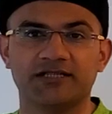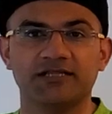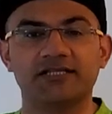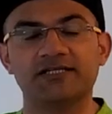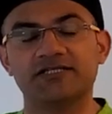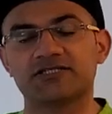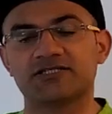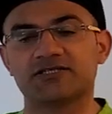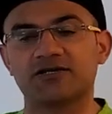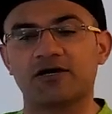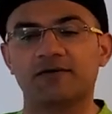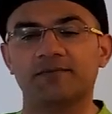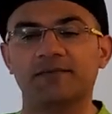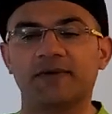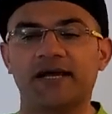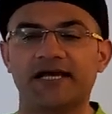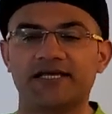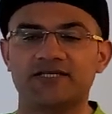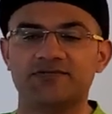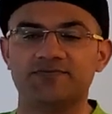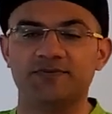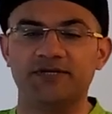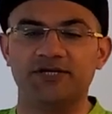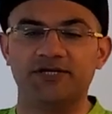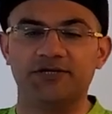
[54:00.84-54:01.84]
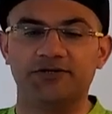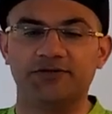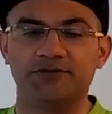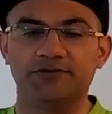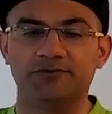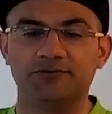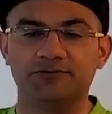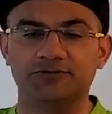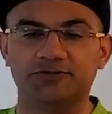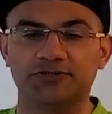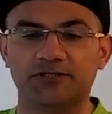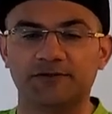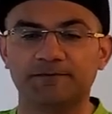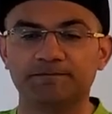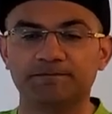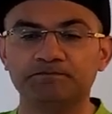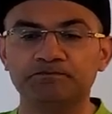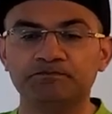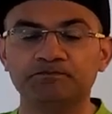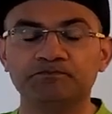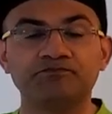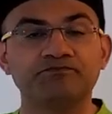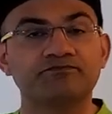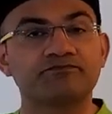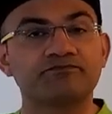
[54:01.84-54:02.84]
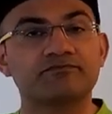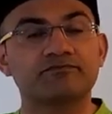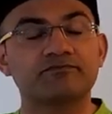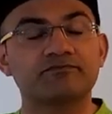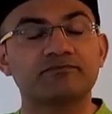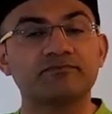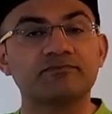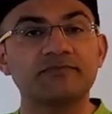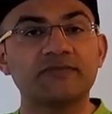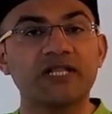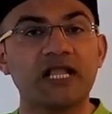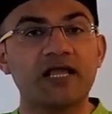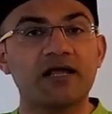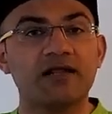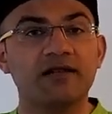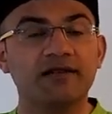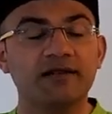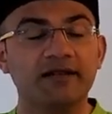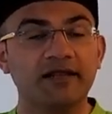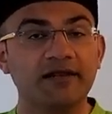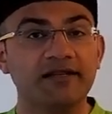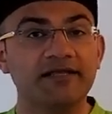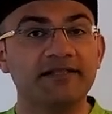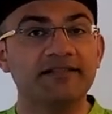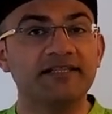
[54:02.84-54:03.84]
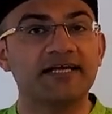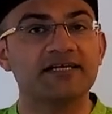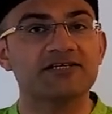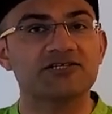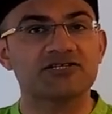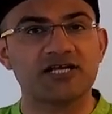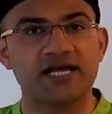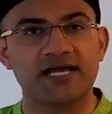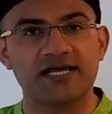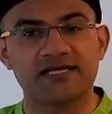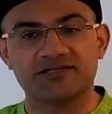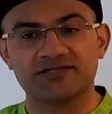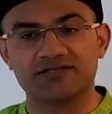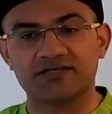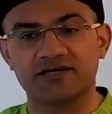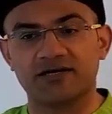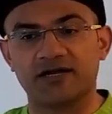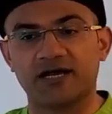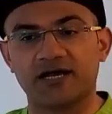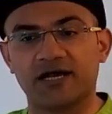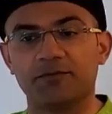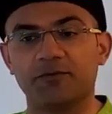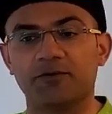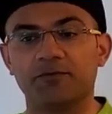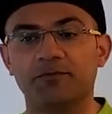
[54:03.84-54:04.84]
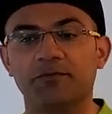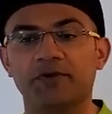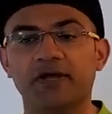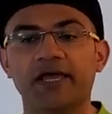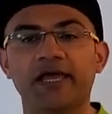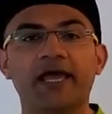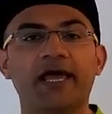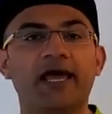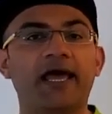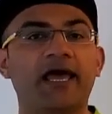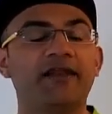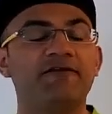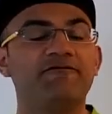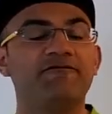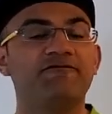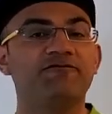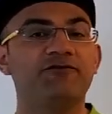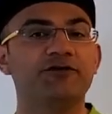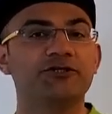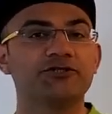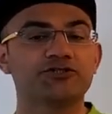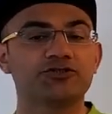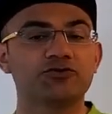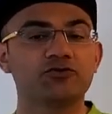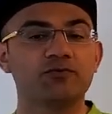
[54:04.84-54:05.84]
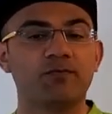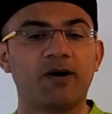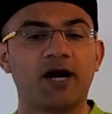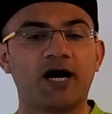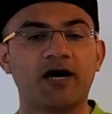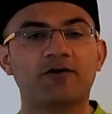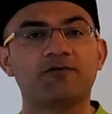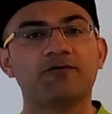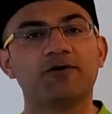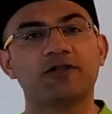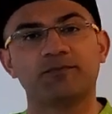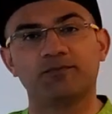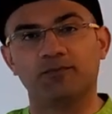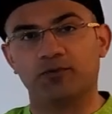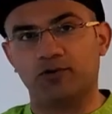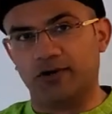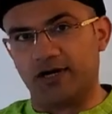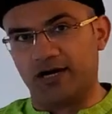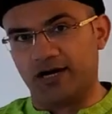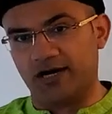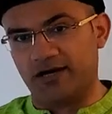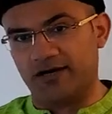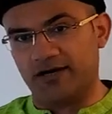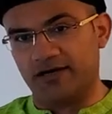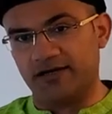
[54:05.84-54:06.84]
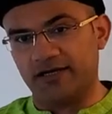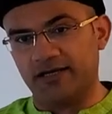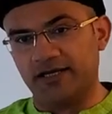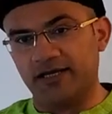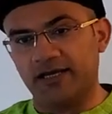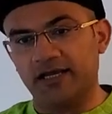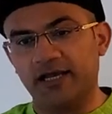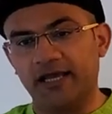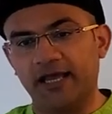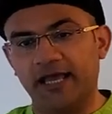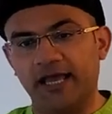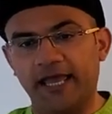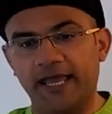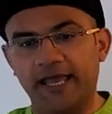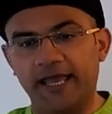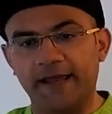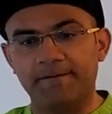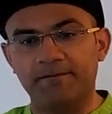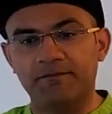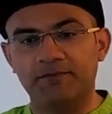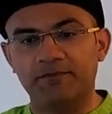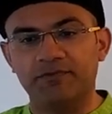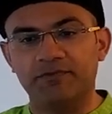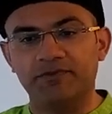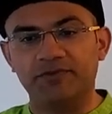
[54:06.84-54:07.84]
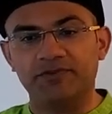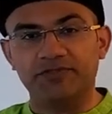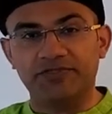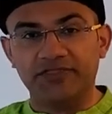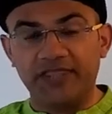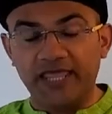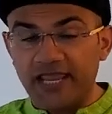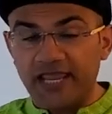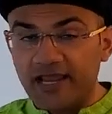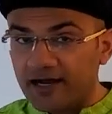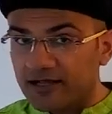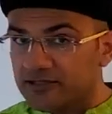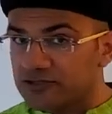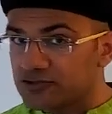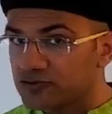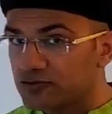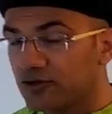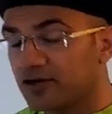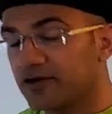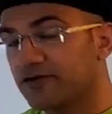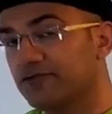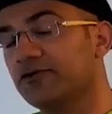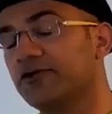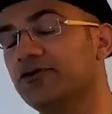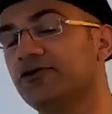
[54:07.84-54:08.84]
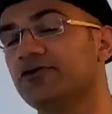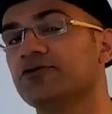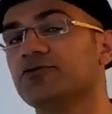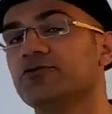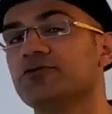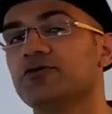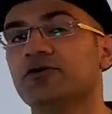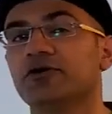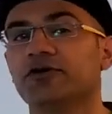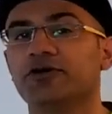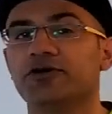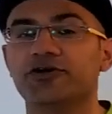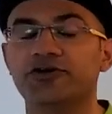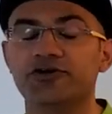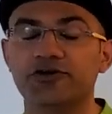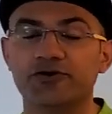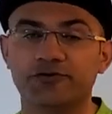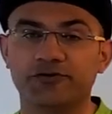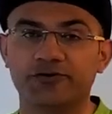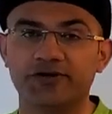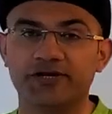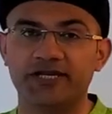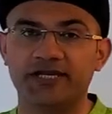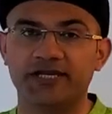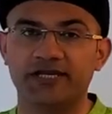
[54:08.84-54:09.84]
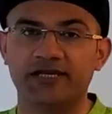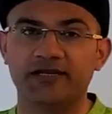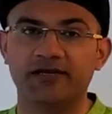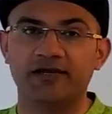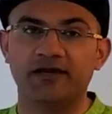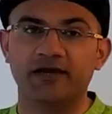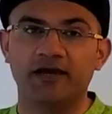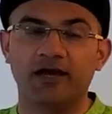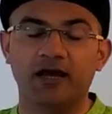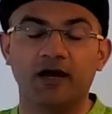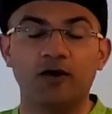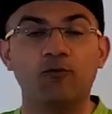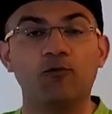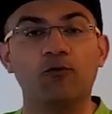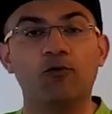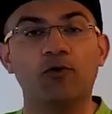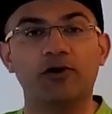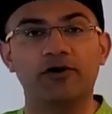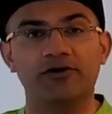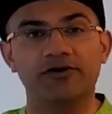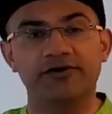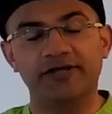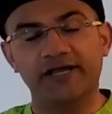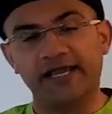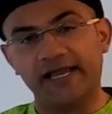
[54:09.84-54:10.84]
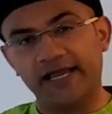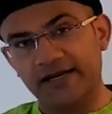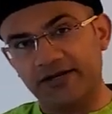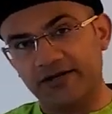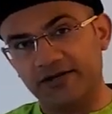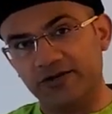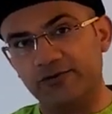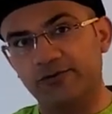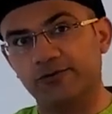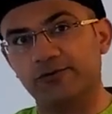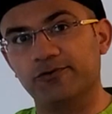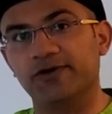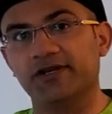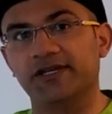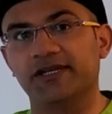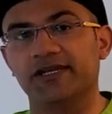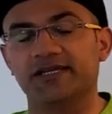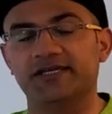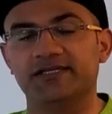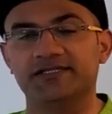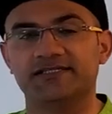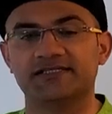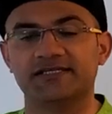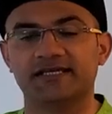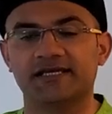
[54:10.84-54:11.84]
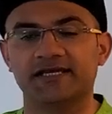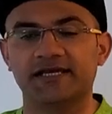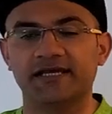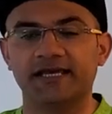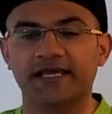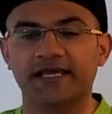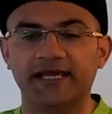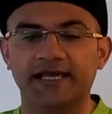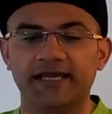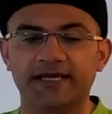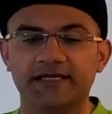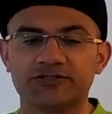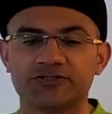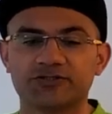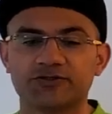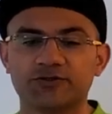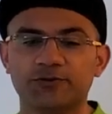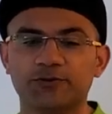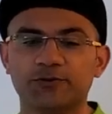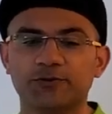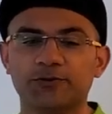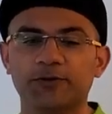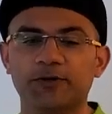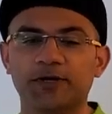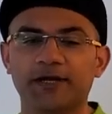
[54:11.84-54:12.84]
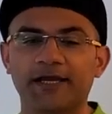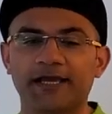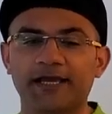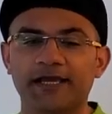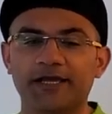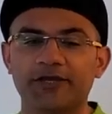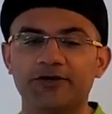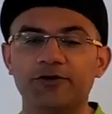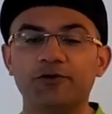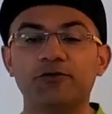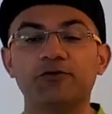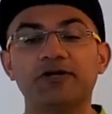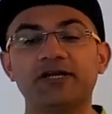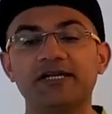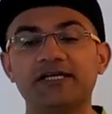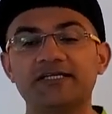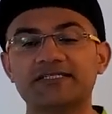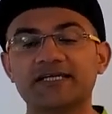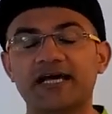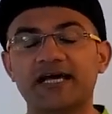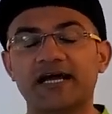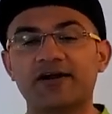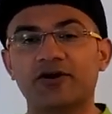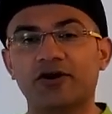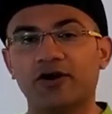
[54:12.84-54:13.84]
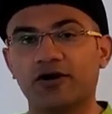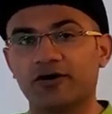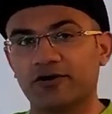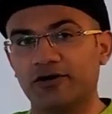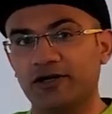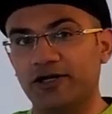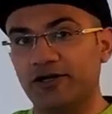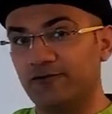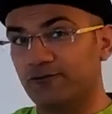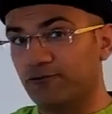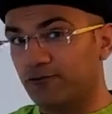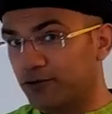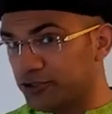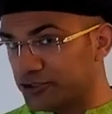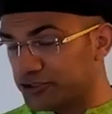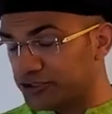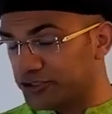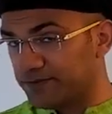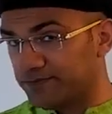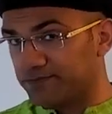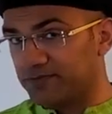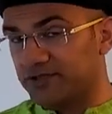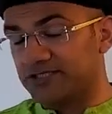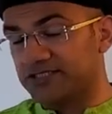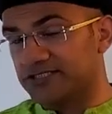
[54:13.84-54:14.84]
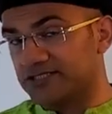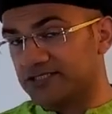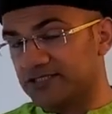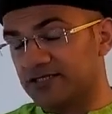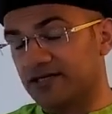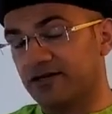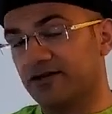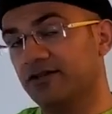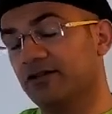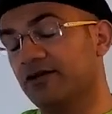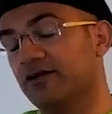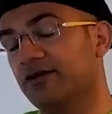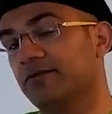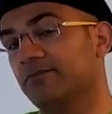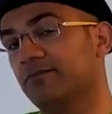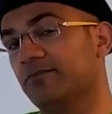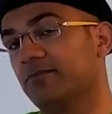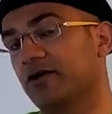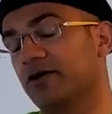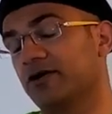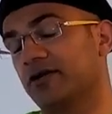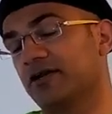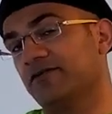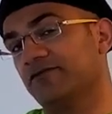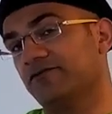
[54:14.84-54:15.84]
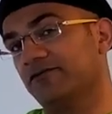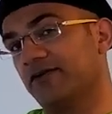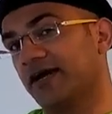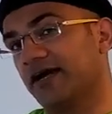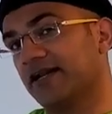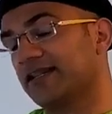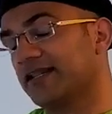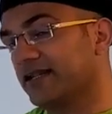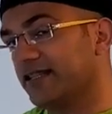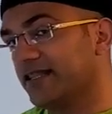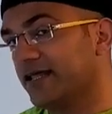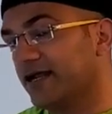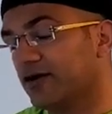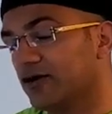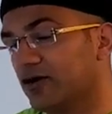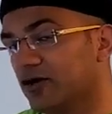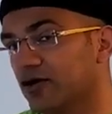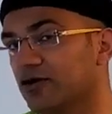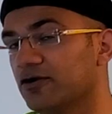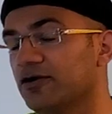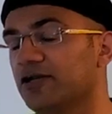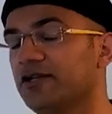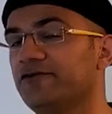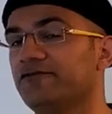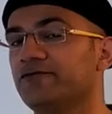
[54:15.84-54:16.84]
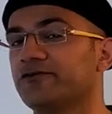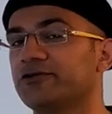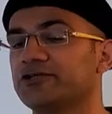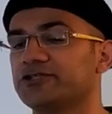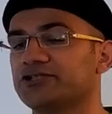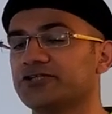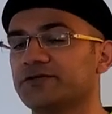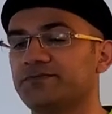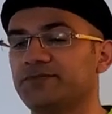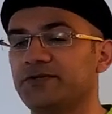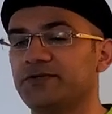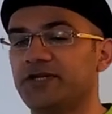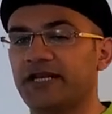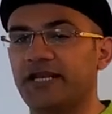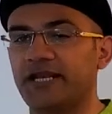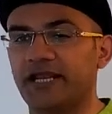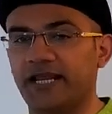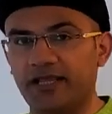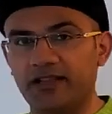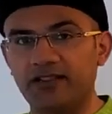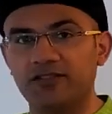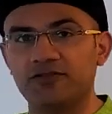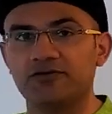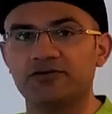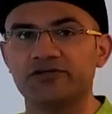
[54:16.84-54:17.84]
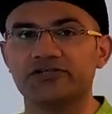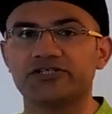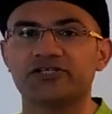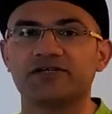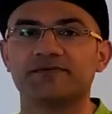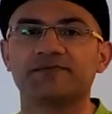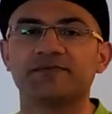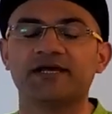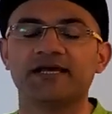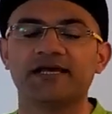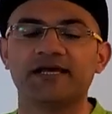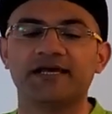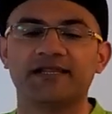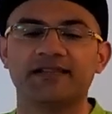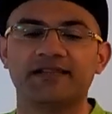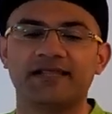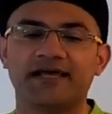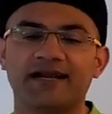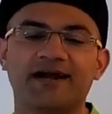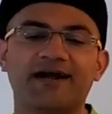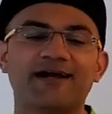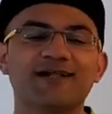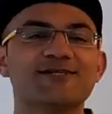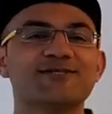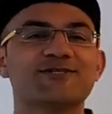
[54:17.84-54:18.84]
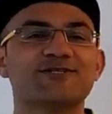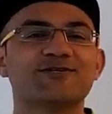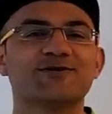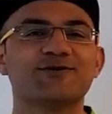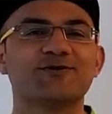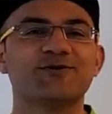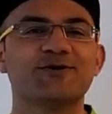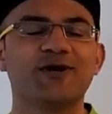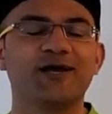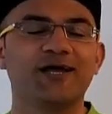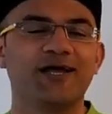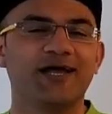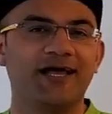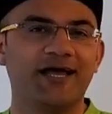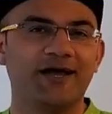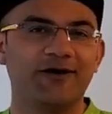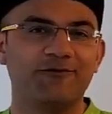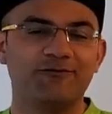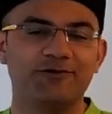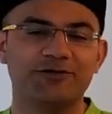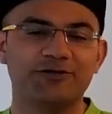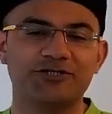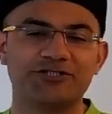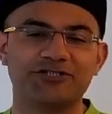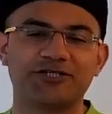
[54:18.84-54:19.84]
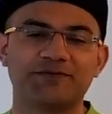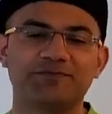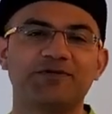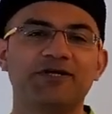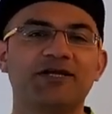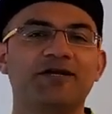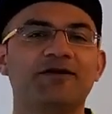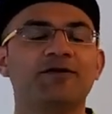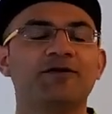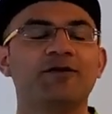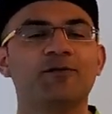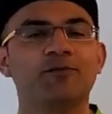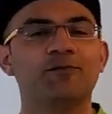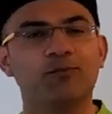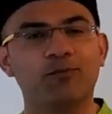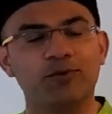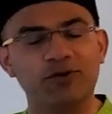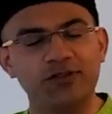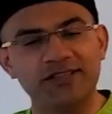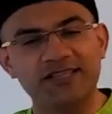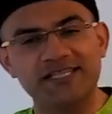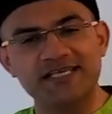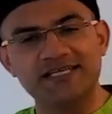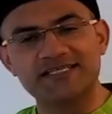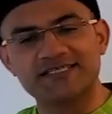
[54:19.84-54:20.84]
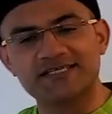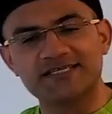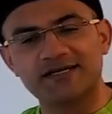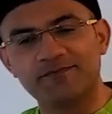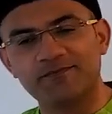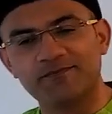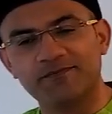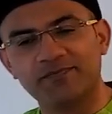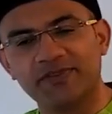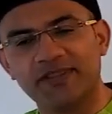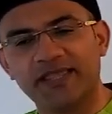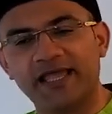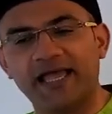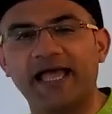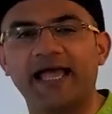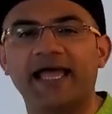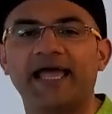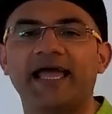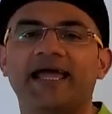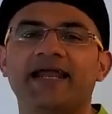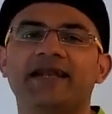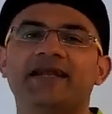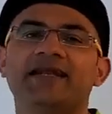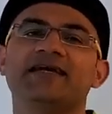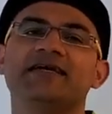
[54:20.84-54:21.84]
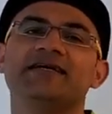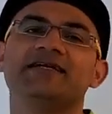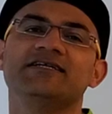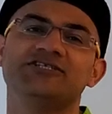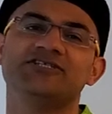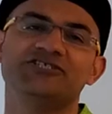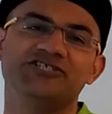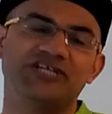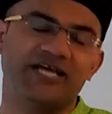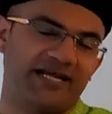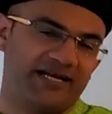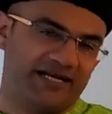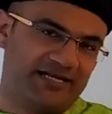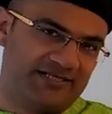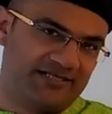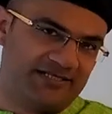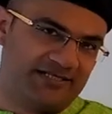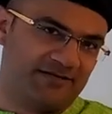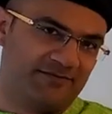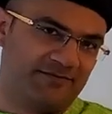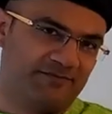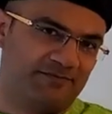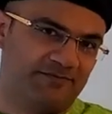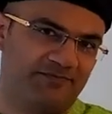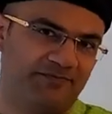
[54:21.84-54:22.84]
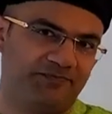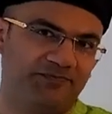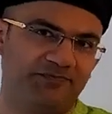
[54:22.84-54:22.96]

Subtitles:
this term has been used. Lalita Sahasranamam and Vishnu Bhagavat Puran, and they also refer to yogini, a word, and yoginis. So yoginis are not only worshipped, this is another important fact, that they're not only worshipped in Hinduism, they're also worshipped in Buddhism and Jainism.